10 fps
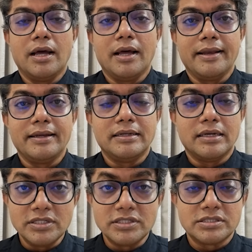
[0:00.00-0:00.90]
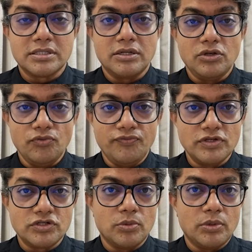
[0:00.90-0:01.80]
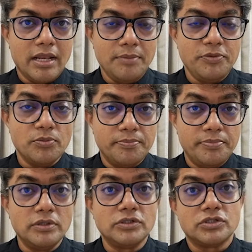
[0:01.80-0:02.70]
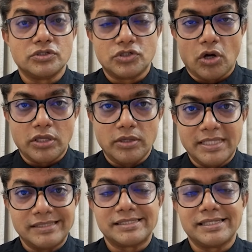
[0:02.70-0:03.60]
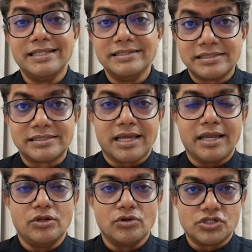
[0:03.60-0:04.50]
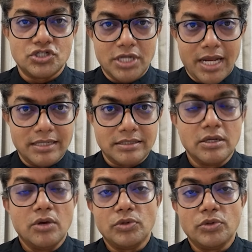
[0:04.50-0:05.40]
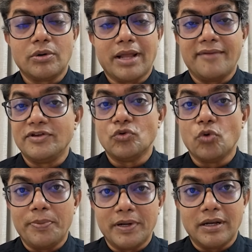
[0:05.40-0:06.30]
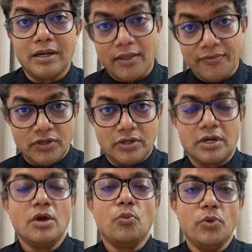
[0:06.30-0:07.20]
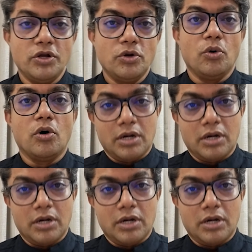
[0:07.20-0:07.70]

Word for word: And this new feature will help you build documents inside your chat without having to open another window